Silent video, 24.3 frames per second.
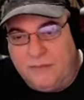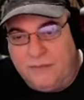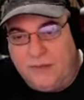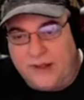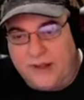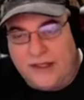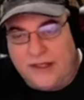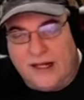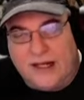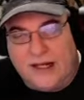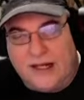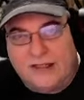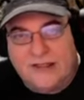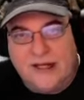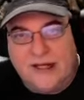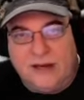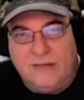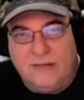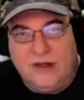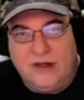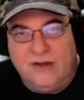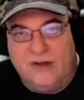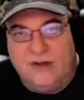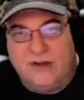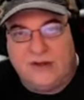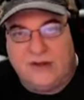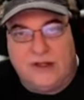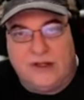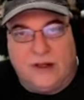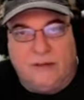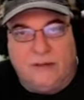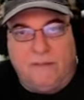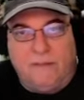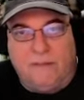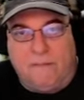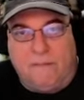But the next time you use it,
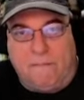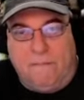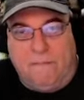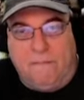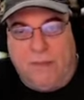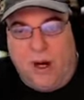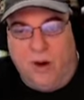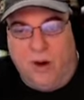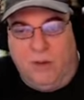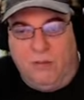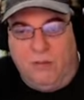boom.